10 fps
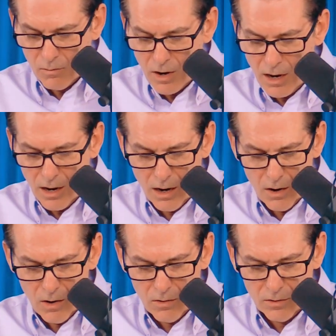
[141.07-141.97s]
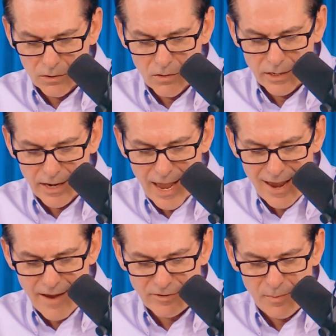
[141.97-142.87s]
Wow. Okay.
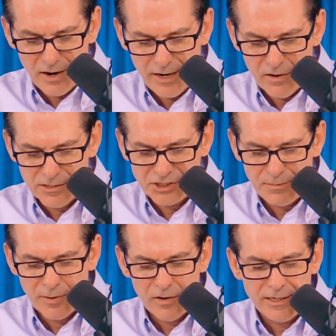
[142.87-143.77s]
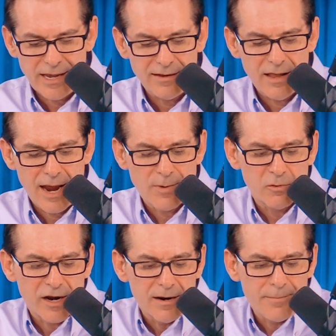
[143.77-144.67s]
Hey, everybody here to see Bernie's headline, but
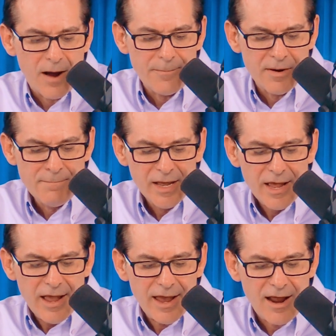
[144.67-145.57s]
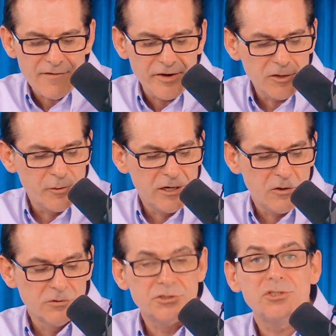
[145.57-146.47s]
we're going to bump him and have Hillary
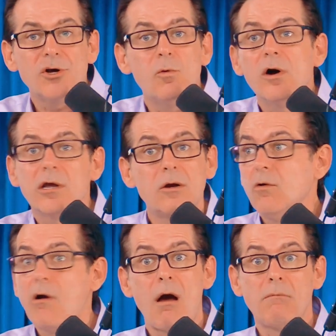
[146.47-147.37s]
close the show. What could go wrong?